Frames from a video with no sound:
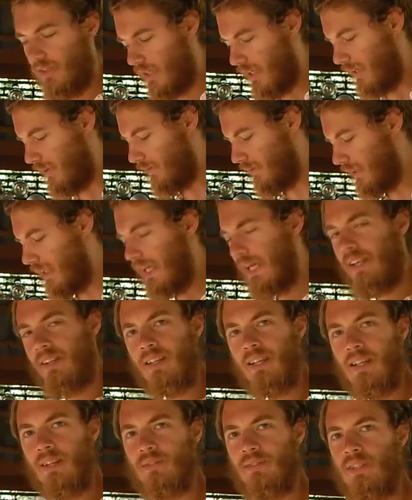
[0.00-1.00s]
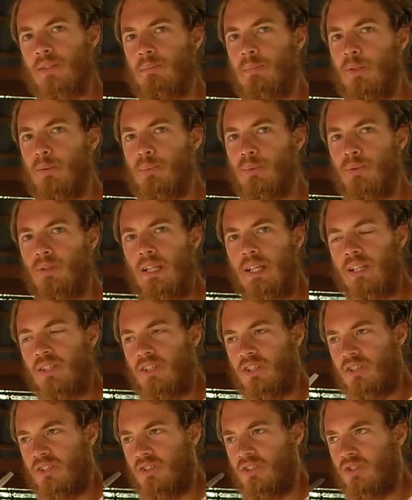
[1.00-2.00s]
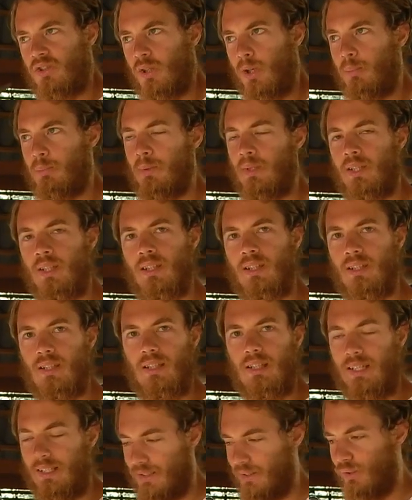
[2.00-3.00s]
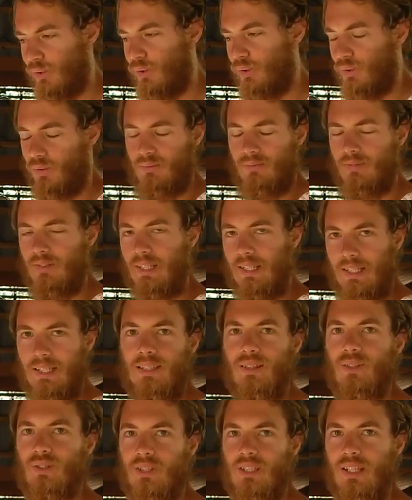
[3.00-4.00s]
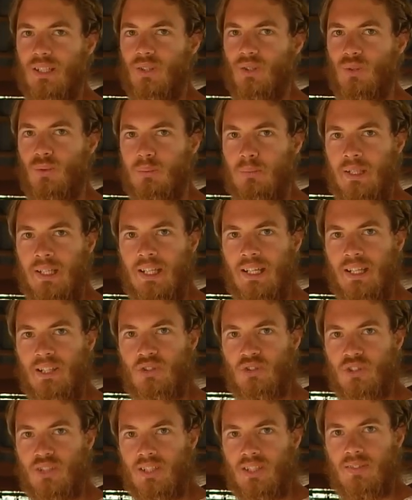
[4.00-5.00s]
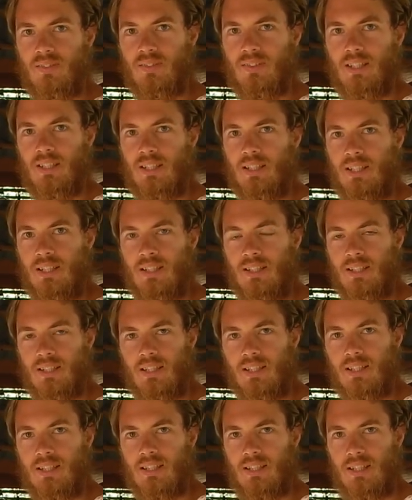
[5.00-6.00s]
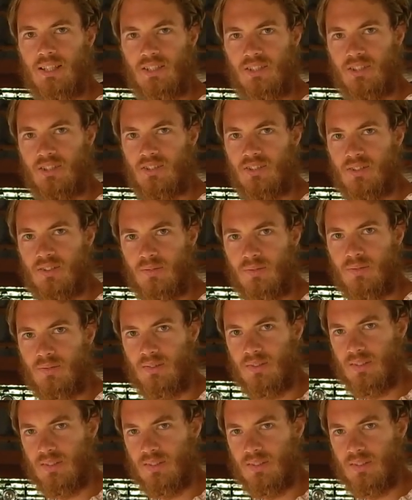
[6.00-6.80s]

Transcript: Yeah, I think I've seen people like just chopping like a whole, like it looks like a whole banana tree, and then they just